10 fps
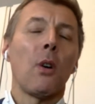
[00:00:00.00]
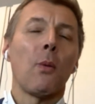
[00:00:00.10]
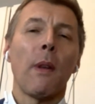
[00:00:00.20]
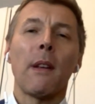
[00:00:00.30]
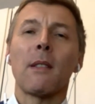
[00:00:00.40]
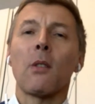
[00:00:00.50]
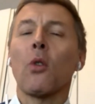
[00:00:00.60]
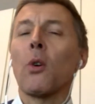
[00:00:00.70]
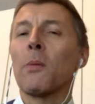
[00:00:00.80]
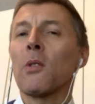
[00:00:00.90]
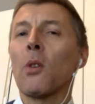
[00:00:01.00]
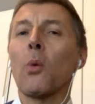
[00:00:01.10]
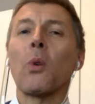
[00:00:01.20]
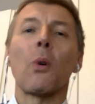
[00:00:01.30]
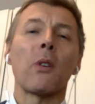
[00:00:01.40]
or whether it's a
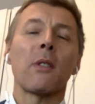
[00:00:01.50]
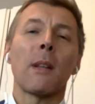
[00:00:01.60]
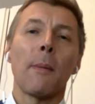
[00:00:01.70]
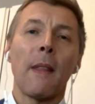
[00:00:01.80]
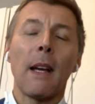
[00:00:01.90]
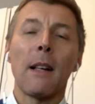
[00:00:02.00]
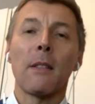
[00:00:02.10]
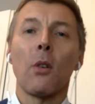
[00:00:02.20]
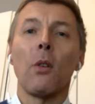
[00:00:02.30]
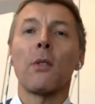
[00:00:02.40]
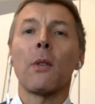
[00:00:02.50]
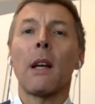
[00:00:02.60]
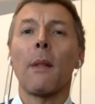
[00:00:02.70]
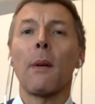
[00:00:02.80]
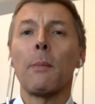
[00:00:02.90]
curbstone or something else
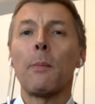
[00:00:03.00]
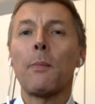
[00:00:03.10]
altogether.